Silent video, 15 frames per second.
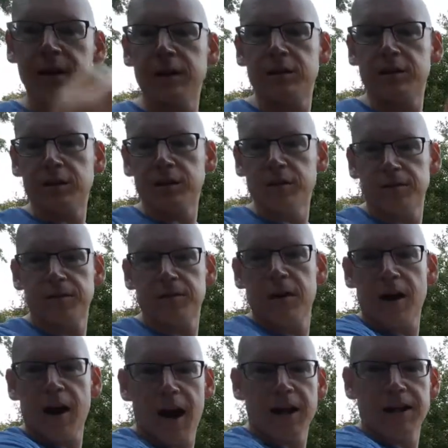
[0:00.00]
is sort of
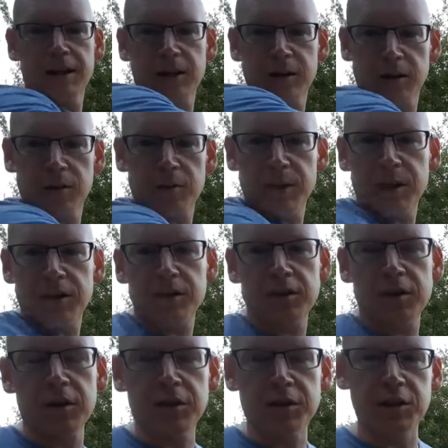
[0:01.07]
adding the meters
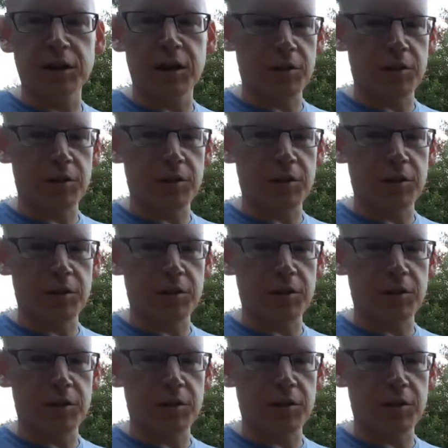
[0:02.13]
on as you